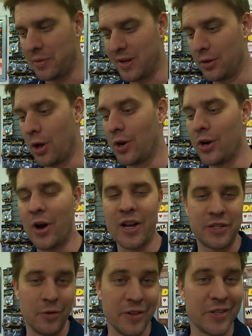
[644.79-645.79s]
It'd be a lot
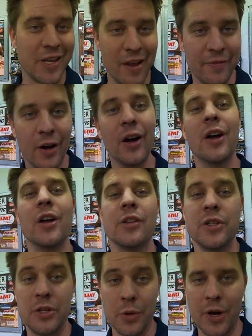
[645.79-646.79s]
nicer and safer
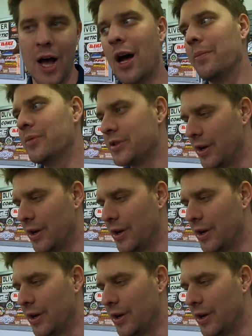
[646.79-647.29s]
to do on a hub.